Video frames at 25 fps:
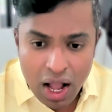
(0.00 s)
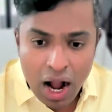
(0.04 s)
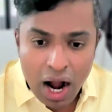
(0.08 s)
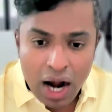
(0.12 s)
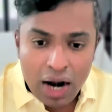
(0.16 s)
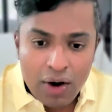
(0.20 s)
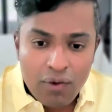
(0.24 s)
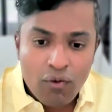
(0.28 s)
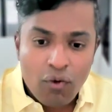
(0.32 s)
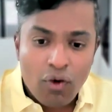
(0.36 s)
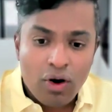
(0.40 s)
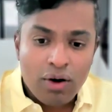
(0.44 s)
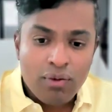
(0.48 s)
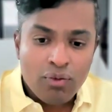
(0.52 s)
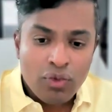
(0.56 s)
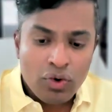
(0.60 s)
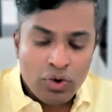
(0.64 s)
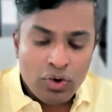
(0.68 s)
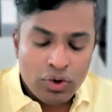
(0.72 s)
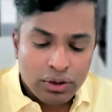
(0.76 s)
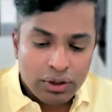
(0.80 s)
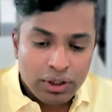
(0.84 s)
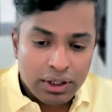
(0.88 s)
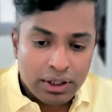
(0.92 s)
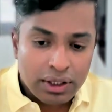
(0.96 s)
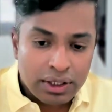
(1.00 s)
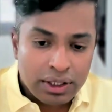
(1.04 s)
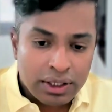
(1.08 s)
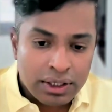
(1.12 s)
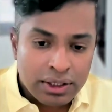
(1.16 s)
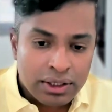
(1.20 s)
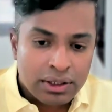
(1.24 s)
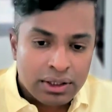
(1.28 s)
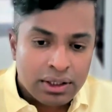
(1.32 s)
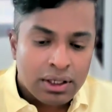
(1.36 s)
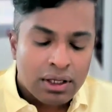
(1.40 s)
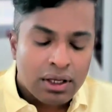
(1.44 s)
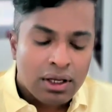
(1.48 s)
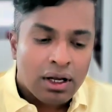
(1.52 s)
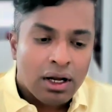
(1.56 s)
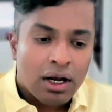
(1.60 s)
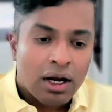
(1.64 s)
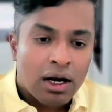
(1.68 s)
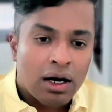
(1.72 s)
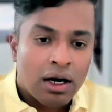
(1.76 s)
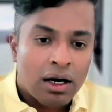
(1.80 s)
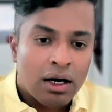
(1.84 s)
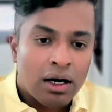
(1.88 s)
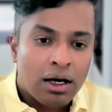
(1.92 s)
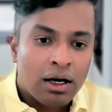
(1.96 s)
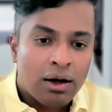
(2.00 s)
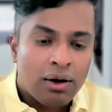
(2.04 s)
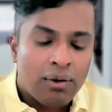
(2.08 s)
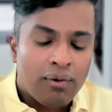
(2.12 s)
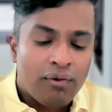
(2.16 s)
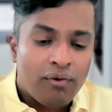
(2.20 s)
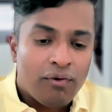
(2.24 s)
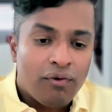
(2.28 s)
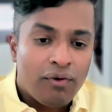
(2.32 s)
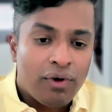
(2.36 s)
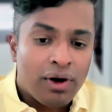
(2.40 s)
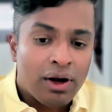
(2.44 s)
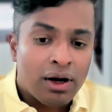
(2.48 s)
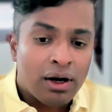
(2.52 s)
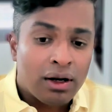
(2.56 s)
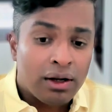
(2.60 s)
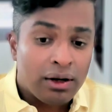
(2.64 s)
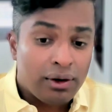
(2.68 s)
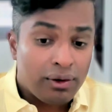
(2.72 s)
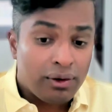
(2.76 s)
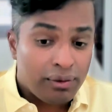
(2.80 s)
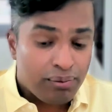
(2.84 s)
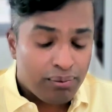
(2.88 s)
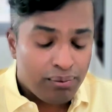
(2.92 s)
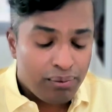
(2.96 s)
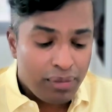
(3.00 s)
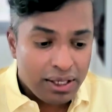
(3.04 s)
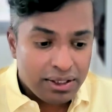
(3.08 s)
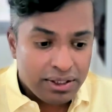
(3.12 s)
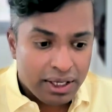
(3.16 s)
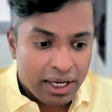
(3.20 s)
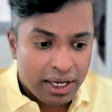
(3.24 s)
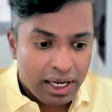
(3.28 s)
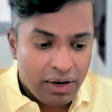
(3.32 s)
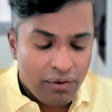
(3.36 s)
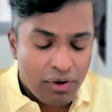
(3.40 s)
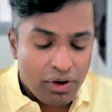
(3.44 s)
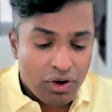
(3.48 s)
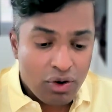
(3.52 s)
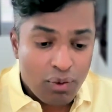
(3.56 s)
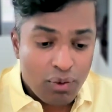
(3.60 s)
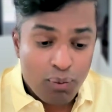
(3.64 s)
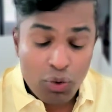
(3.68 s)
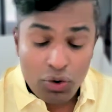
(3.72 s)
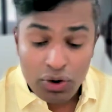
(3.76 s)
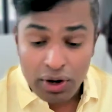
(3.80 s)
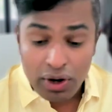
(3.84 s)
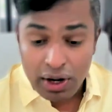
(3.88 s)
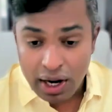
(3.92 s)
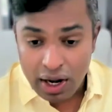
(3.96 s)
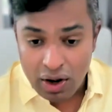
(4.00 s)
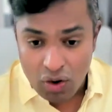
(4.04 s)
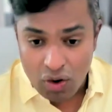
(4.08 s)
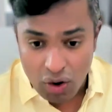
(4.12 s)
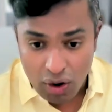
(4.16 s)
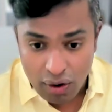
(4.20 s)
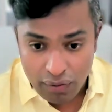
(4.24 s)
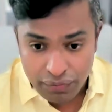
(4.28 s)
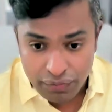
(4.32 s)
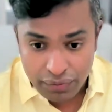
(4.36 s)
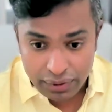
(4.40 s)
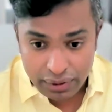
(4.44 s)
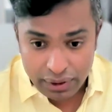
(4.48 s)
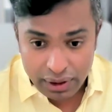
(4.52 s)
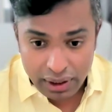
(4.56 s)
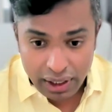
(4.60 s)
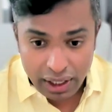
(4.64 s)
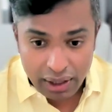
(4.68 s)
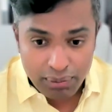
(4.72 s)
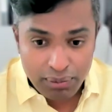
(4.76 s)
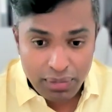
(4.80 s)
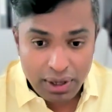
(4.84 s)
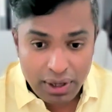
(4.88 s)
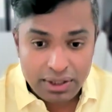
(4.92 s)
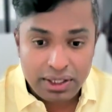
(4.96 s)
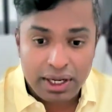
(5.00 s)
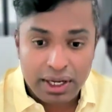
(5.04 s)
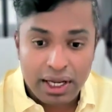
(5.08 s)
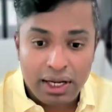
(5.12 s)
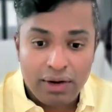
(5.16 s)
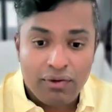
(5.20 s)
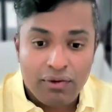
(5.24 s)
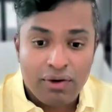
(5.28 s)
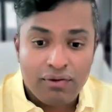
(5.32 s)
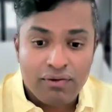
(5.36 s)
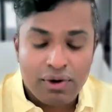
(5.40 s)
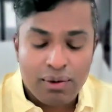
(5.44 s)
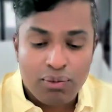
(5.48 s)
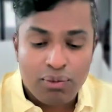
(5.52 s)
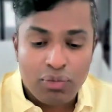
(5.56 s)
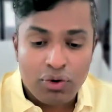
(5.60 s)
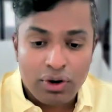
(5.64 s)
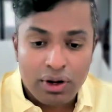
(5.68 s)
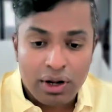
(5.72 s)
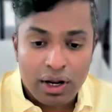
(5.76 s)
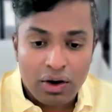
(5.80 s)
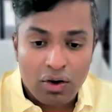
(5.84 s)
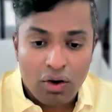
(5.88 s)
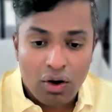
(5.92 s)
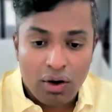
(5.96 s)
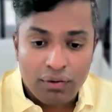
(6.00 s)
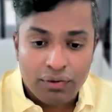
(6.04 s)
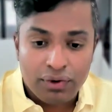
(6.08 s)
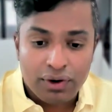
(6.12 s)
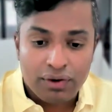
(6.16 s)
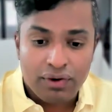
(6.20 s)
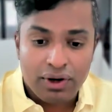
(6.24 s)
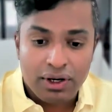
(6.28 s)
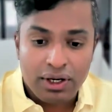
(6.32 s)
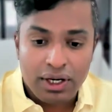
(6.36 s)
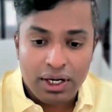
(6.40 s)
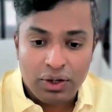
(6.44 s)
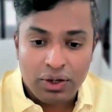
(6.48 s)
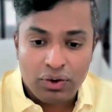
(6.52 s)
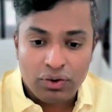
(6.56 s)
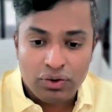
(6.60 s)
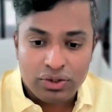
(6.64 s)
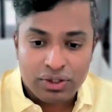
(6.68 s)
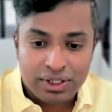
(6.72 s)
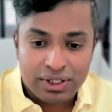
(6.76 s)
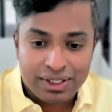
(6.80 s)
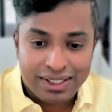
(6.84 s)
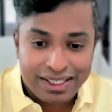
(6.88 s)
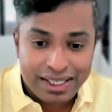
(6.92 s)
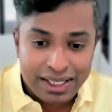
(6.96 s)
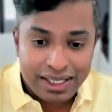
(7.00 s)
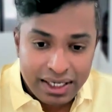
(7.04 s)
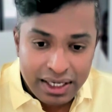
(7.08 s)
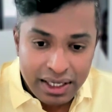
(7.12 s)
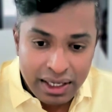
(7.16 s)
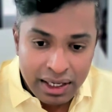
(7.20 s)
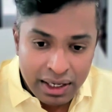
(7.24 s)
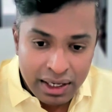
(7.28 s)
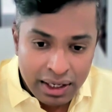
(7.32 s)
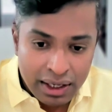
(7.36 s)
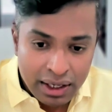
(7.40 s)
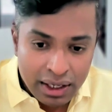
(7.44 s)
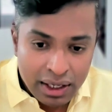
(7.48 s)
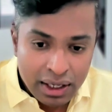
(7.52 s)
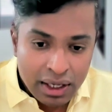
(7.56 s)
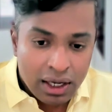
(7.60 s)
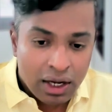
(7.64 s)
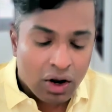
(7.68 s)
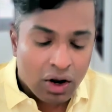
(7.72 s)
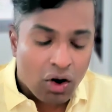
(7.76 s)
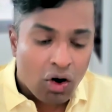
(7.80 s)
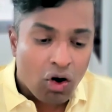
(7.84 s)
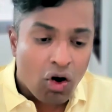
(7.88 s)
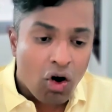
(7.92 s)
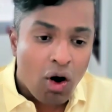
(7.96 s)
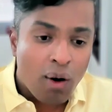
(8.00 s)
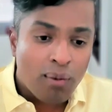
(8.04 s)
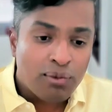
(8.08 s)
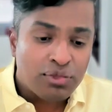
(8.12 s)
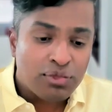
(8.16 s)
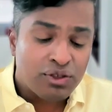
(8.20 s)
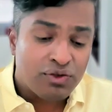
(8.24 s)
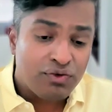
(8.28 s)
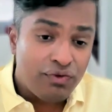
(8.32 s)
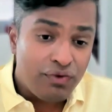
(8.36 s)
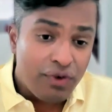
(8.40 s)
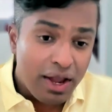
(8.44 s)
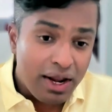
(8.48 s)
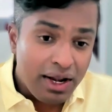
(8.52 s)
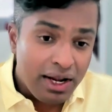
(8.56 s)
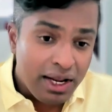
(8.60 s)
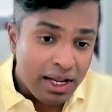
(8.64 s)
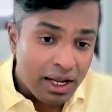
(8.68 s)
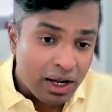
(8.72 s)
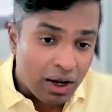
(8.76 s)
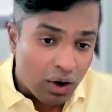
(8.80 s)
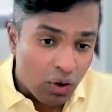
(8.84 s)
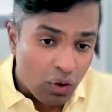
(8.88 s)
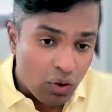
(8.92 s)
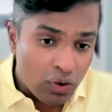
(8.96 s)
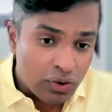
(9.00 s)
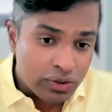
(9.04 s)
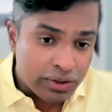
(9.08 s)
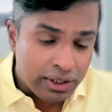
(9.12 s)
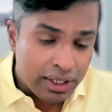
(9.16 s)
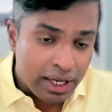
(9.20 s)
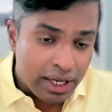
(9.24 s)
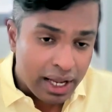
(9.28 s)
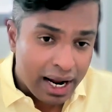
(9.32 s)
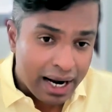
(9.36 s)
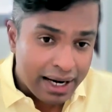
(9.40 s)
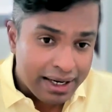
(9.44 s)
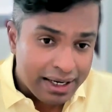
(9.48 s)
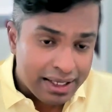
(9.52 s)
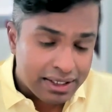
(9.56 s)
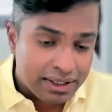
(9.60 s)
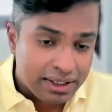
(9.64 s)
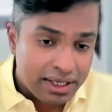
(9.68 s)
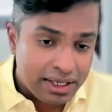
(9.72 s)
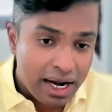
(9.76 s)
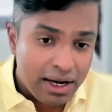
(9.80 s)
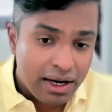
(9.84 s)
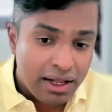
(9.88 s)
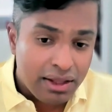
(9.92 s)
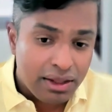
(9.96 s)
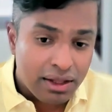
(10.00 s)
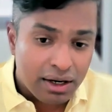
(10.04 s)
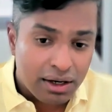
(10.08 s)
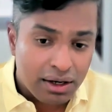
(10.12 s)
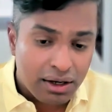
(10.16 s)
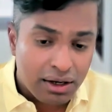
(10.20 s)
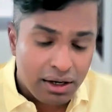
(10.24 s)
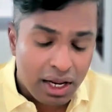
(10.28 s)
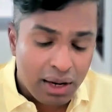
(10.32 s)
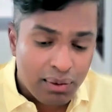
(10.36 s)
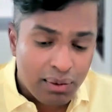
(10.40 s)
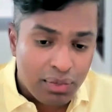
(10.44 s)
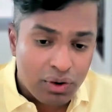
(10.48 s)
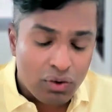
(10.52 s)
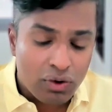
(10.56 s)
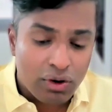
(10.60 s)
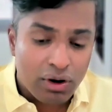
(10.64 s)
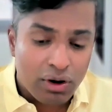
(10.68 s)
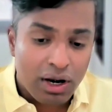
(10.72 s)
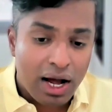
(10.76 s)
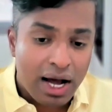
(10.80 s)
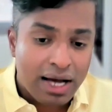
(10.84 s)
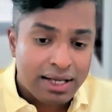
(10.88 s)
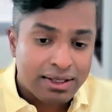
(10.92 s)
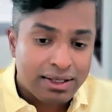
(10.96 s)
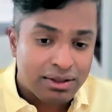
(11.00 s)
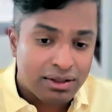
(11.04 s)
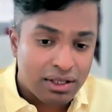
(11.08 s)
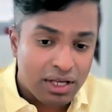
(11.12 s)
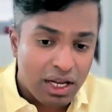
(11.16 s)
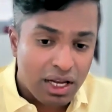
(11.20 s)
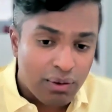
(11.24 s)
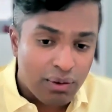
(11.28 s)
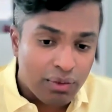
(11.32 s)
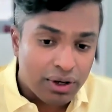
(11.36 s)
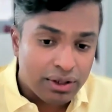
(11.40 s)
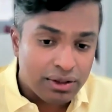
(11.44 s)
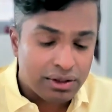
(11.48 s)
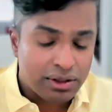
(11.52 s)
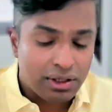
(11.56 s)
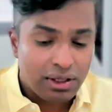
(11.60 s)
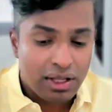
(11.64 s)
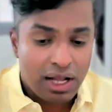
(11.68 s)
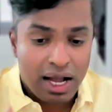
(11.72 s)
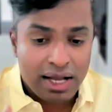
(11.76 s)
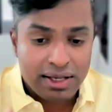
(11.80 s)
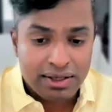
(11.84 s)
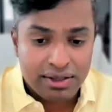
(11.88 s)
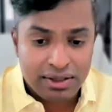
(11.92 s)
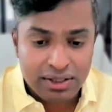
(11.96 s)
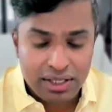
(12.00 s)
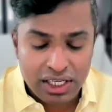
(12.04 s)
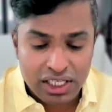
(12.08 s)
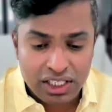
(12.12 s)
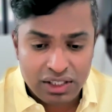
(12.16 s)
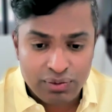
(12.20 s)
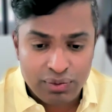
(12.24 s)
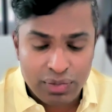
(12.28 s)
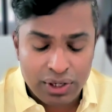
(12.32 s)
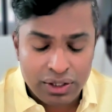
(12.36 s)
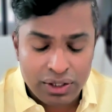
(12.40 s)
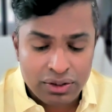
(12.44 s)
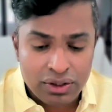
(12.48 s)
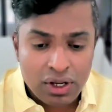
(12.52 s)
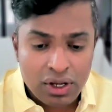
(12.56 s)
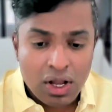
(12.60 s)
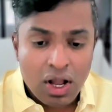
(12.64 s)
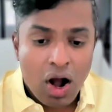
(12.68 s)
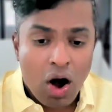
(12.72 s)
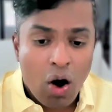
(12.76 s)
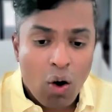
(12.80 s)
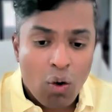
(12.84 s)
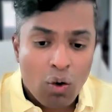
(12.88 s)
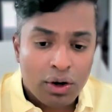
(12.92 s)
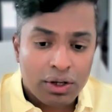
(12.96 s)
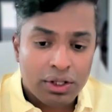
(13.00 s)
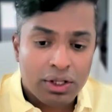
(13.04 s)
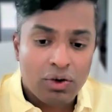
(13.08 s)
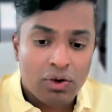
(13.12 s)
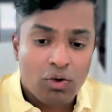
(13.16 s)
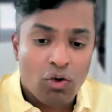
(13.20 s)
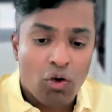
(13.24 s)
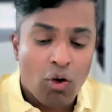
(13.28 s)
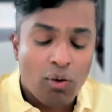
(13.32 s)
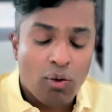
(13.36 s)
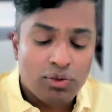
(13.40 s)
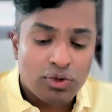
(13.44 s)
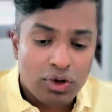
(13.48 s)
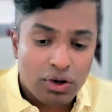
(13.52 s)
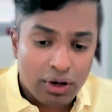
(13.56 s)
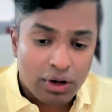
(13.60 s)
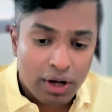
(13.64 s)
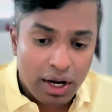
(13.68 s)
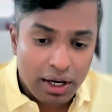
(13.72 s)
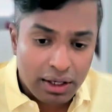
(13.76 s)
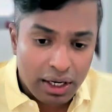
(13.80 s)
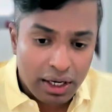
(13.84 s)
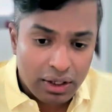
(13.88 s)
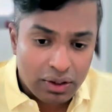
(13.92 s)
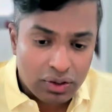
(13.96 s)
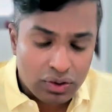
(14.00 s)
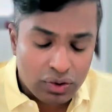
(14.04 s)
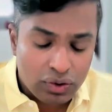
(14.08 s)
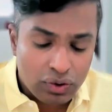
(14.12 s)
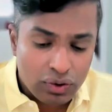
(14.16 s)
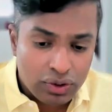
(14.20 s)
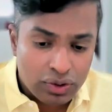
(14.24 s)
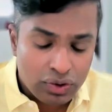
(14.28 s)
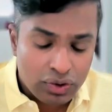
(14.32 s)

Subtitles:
And one more thing is, where basically when you're putting an offer, like basically when we're putting an offer, we need to study comps very closely, understanding that neighborhood last 3 months, last 6 months, how are the homes are getting sold.